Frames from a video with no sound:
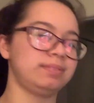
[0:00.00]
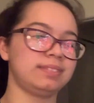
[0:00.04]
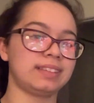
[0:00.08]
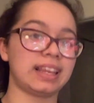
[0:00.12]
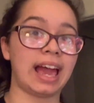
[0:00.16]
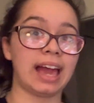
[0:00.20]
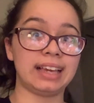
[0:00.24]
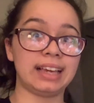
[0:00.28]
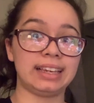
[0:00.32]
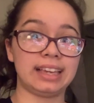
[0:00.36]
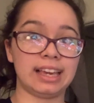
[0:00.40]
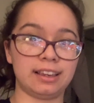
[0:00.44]

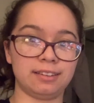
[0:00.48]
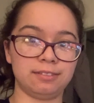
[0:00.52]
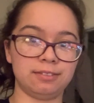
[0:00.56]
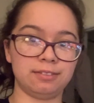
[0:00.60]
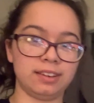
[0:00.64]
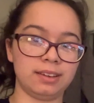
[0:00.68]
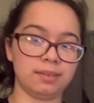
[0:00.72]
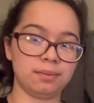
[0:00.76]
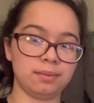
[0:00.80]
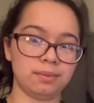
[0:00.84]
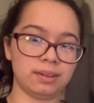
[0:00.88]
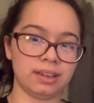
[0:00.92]
I gave
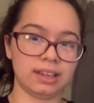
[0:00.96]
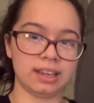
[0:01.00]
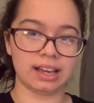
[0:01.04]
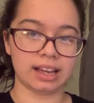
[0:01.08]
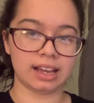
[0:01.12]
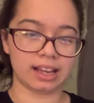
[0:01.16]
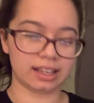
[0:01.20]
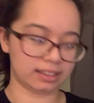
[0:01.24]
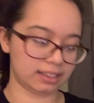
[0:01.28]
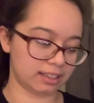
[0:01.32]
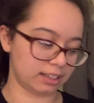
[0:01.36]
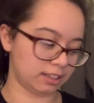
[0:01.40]
him
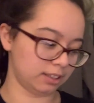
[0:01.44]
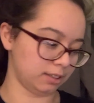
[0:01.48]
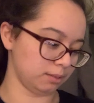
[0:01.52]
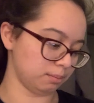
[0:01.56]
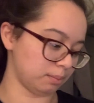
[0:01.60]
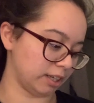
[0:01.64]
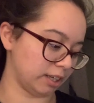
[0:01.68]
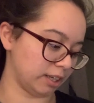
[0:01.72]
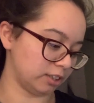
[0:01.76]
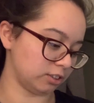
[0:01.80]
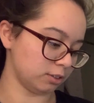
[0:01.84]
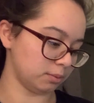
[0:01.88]
a little
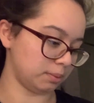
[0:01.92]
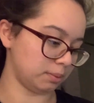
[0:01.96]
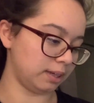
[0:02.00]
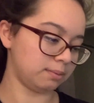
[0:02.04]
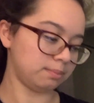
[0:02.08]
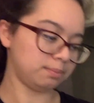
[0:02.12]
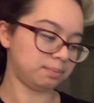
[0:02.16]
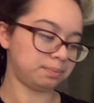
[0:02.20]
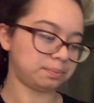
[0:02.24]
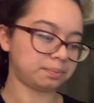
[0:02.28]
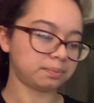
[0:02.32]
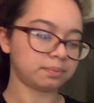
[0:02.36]
measurement.
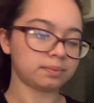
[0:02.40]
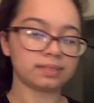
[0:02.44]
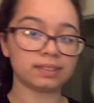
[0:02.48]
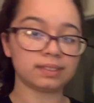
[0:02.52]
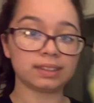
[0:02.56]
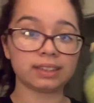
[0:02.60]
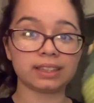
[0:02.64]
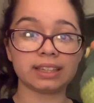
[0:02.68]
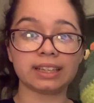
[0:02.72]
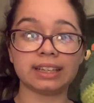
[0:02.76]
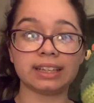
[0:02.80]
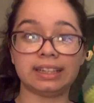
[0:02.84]

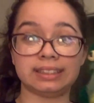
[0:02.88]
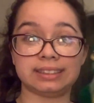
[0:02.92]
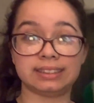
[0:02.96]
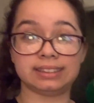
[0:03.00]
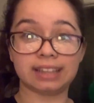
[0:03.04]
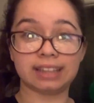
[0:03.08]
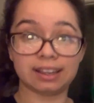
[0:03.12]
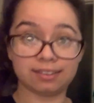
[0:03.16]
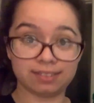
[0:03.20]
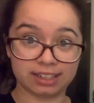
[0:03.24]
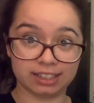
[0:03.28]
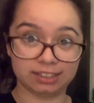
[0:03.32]
He's
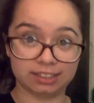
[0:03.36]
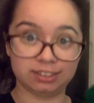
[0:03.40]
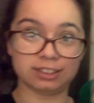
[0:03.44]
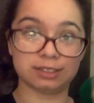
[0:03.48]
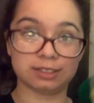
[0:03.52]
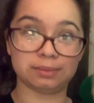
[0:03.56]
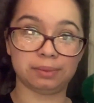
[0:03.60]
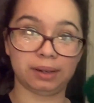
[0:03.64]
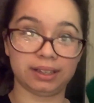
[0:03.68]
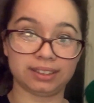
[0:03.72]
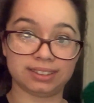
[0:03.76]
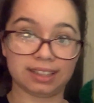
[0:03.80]
7 inches
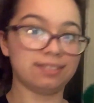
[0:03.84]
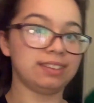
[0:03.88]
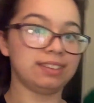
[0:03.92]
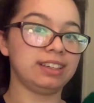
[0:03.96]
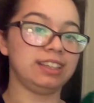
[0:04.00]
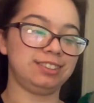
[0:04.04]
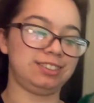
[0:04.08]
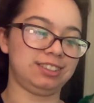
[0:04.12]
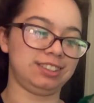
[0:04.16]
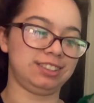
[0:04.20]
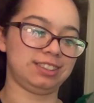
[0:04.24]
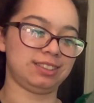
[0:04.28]
by 7
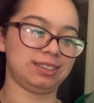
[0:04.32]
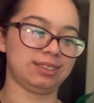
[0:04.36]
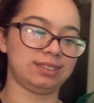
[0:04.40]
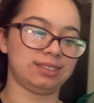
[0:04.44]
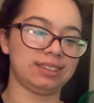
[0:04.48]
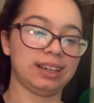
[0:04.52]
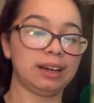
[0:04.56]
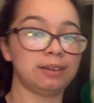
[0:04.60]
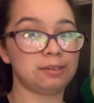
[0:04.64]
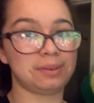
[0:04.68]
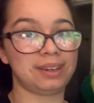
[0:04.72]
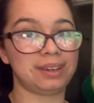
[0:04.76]
inches, so
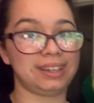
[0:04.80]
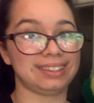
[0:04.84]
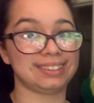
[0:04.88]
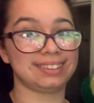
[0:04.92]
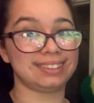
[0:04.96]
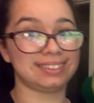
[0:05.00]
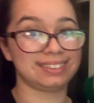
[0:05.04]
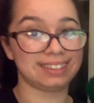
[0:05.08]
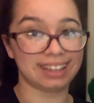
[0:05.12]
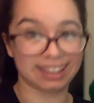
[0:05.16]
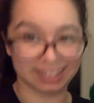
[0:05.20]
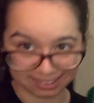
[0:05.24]
time to make a
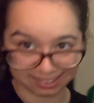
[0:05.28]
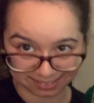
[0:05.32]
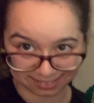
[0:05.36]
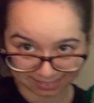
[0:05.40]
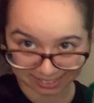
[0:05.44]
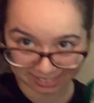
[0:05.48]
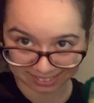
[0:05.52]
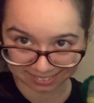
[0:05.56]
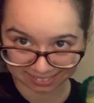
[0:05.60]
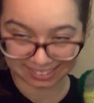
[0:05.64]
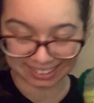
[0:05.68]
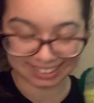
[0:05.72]
second one
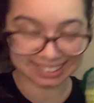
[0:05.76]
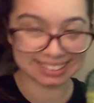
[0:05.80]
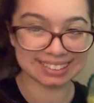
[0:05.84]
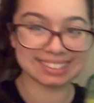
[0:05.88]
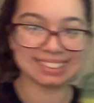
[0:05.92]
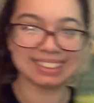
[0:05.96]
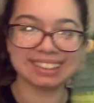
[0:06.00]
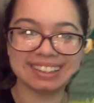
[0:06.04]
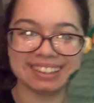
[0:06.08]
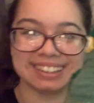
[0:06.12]
of these.